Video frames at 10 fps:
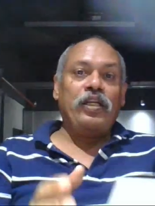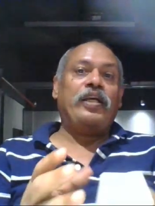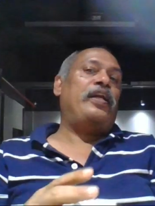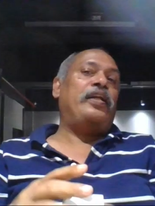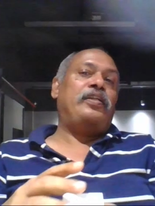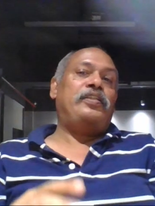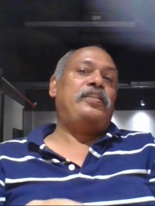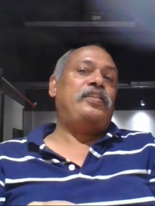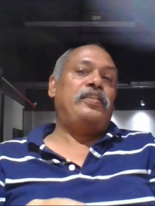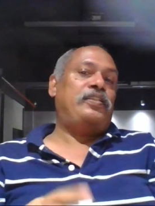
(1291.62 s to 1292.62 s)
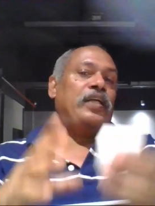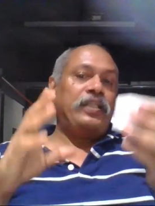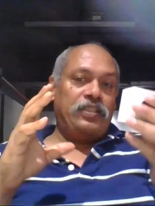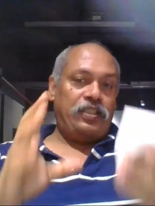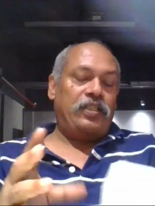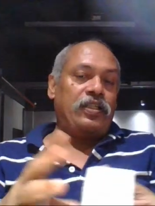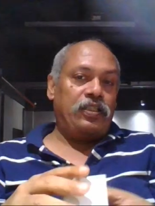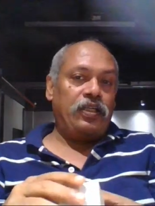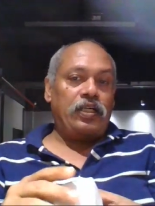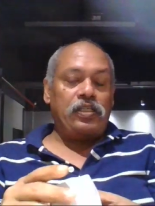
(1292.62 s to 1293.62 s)
characteristics. That's it,
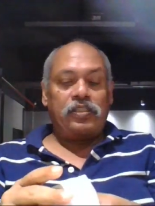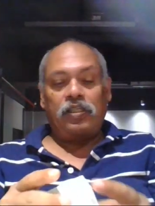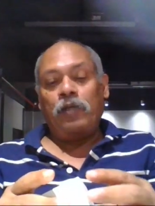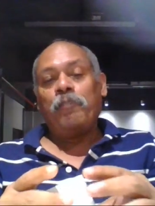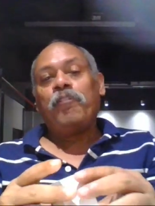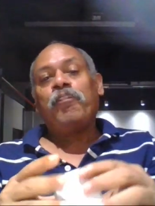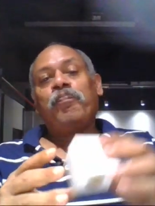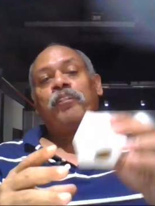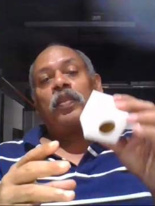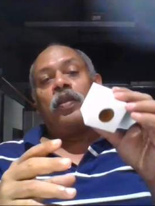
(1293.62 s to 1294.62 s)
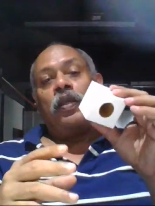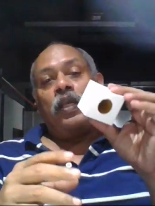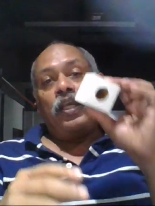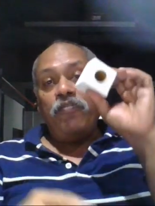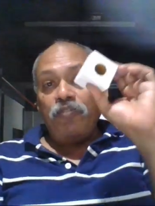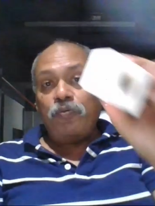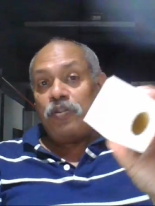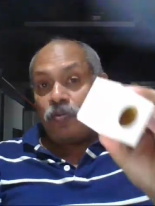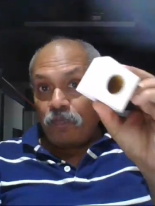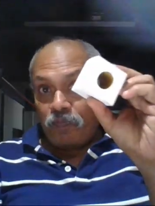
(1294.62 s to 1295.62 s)
nothing else. If you were
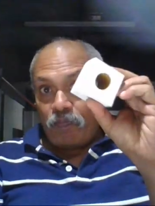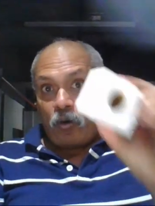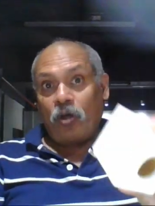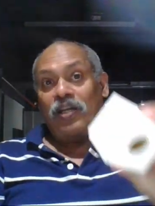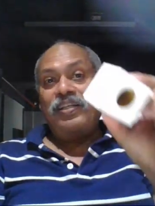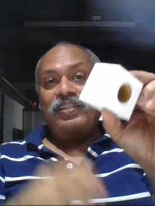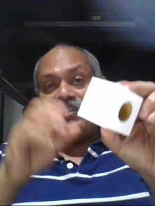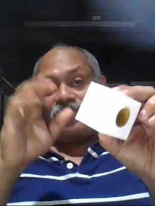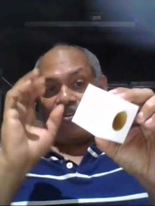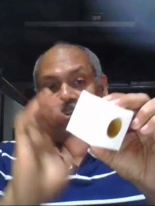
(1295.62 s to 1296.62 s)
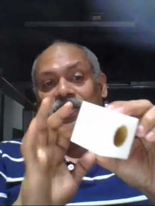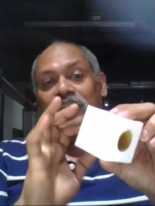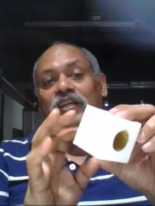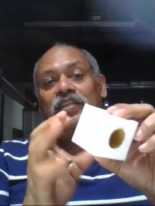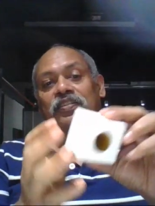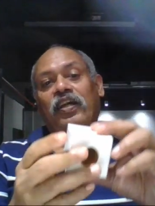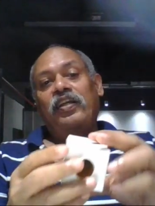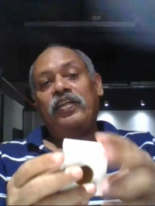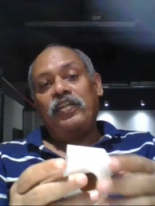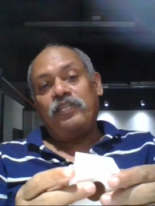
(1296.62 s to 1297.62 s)
to model the solidity
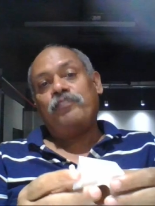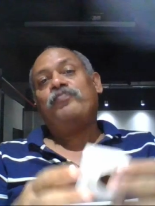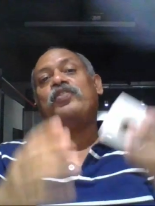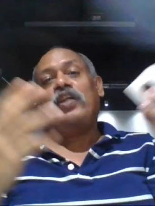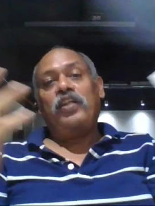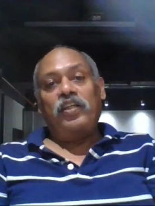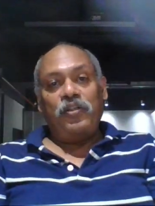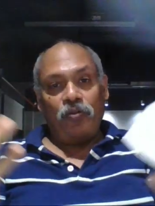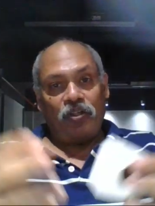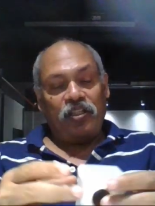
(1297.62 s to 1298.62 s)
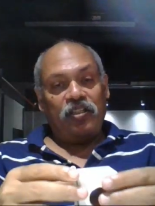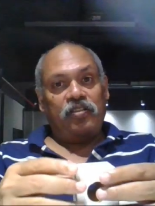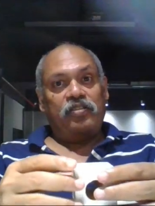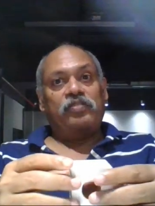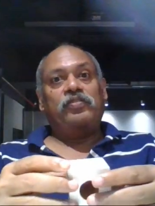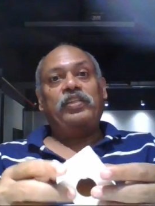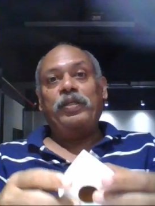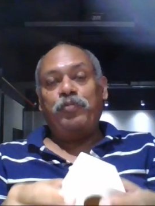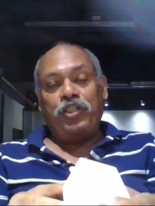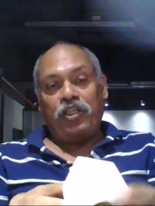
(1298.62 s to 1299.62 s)
inside it, suddenly you are in a
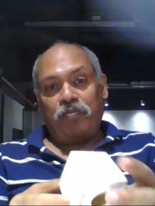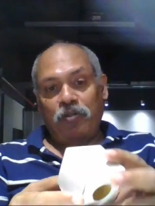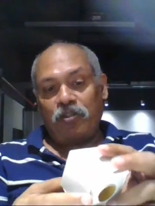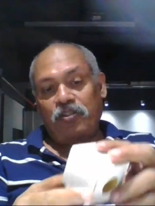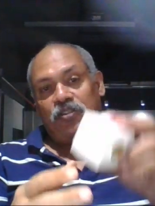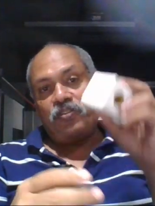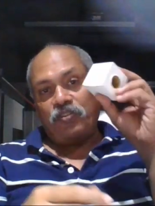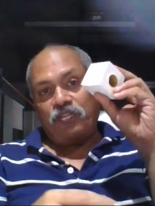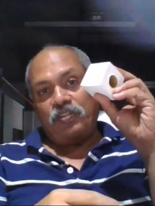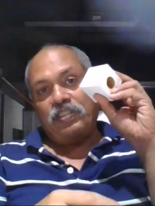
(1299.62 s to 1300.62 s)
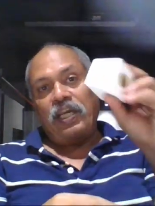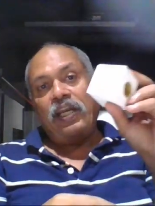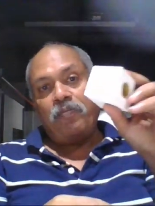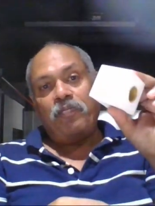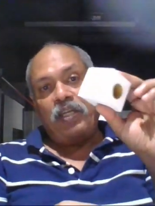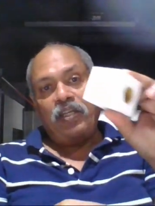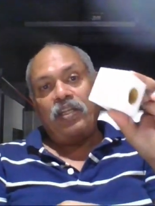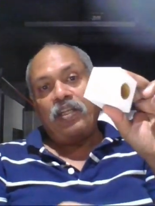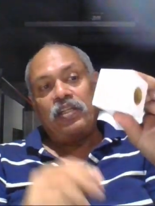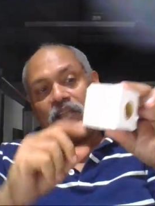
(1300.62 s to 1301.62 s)
deep shit, because that
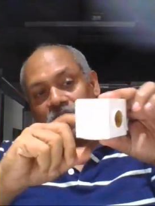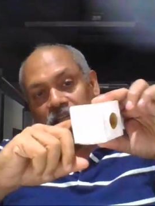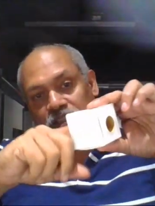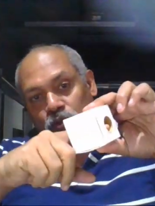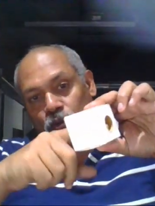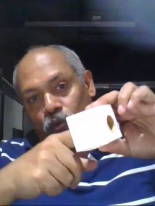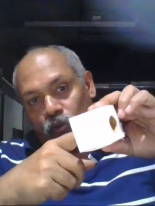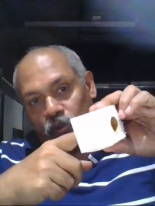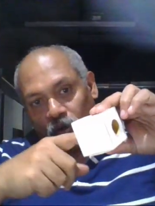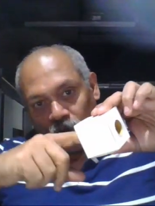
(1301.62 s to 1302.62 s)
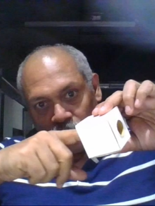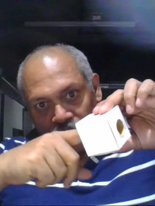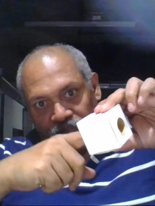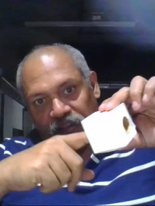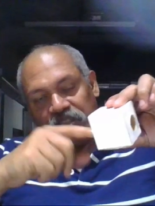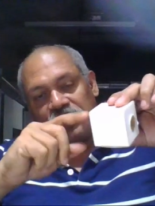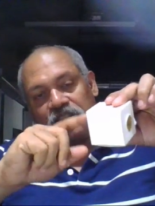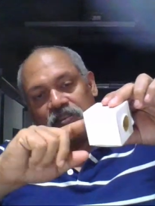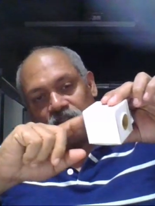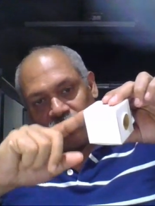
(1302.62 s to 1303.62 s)
material that has to hold all the
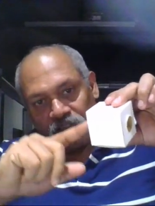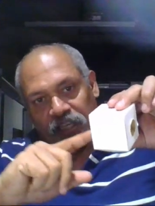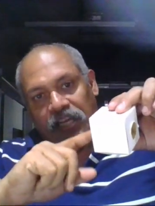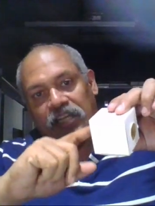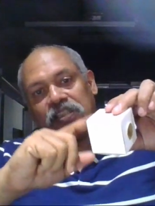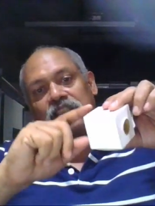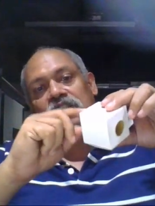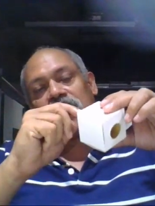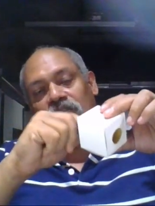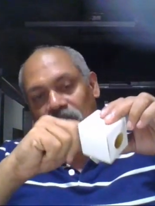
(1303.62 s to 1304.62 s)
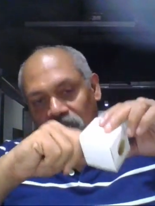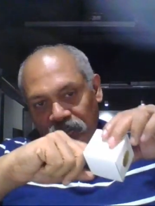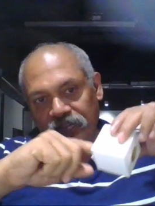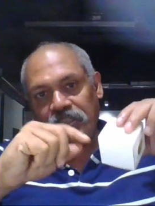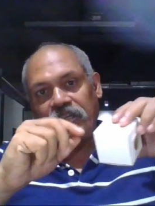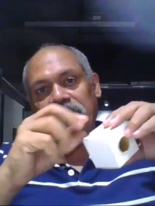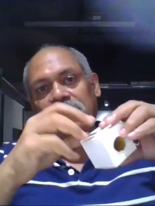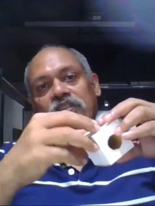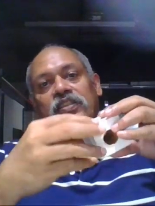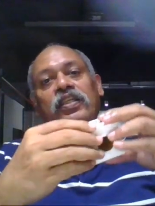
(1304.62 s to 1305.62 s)
faces, all the edges, all the
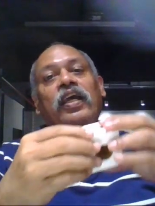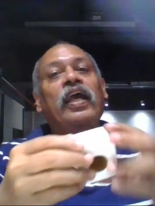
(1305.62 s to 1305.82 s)
vertices,